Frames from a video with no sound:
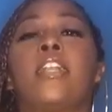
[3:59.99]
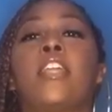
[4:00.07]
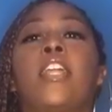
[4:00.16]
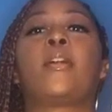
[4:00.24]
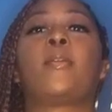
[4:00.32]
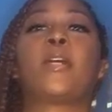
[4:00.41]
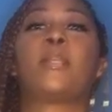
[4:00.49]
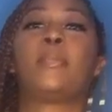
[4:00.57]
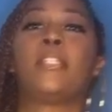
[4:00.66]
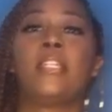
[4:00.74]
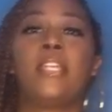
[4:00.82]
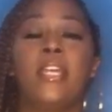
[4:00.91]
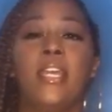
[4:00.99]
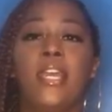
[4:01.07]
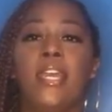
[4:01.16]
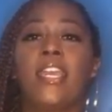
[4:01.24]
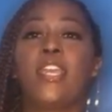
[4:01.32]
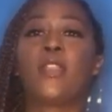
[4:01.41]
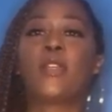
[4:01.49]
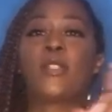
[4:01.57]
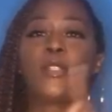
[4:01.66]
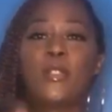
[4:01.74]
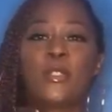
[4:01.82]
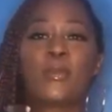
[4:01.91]
I they were gonna be either
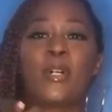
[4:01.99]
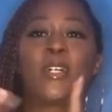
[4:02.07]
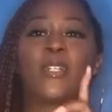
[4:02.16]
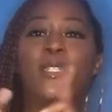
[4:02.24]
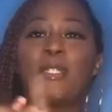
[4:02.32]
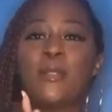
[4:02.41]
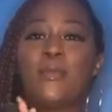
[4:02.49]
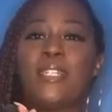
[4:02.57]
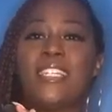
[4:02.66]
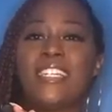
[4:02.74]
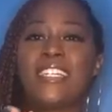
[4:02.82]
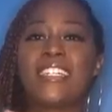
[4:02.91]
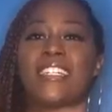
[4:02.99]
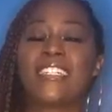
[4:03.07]
too small or too big